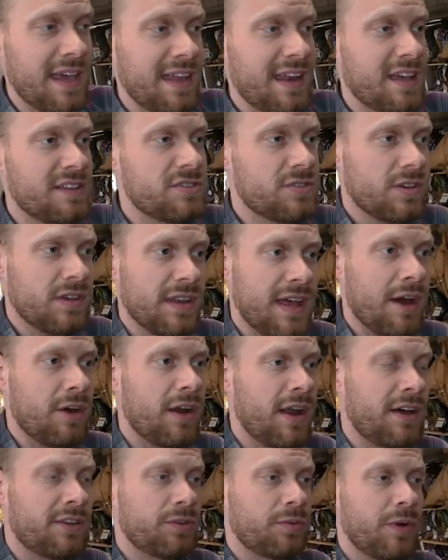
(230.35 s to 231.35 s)
and I took it
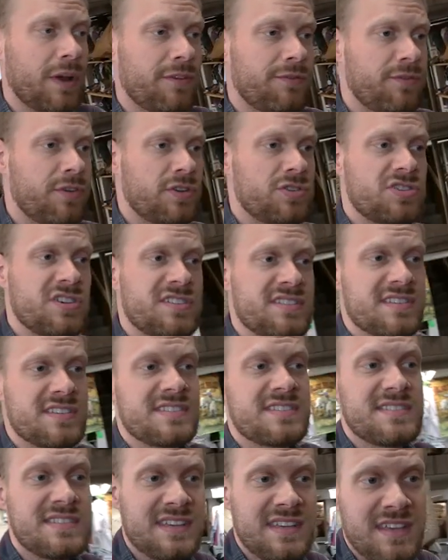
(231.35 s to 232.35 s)
out on the right foot just to
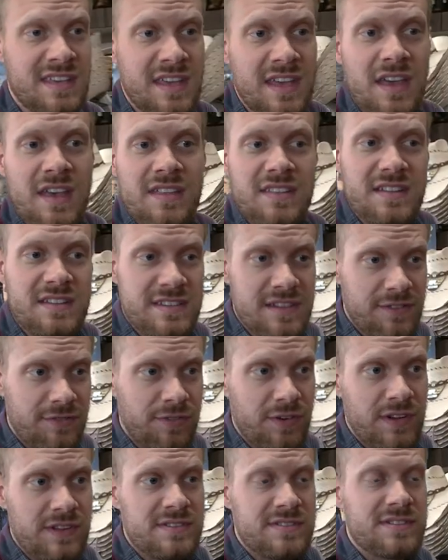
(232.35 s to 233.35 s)
see the
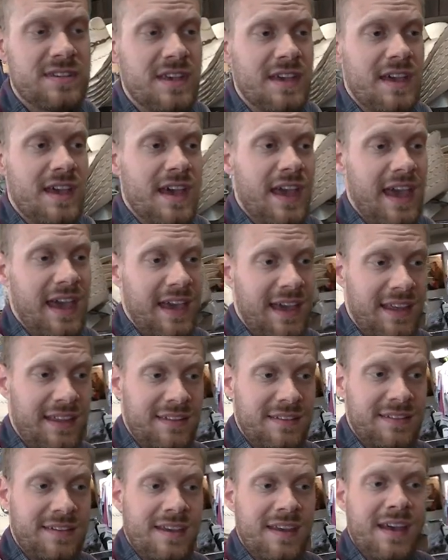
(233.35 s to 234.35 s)
difference
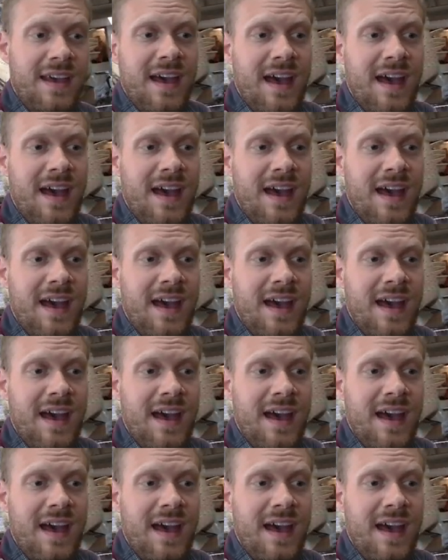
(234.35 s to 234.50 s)
and